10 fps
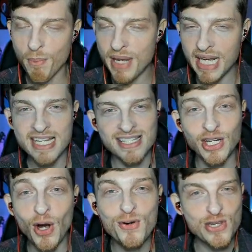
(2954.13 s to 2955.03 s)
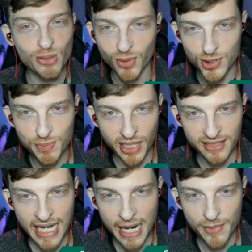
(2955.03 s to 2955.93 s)
biggest go-to
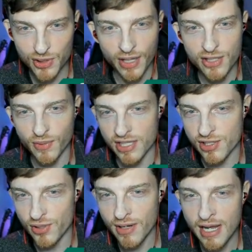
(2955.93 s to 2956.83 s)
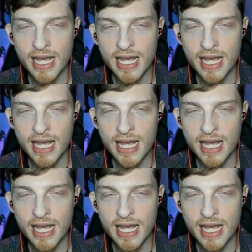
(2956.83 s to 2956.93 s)
multiplayer game in 2022,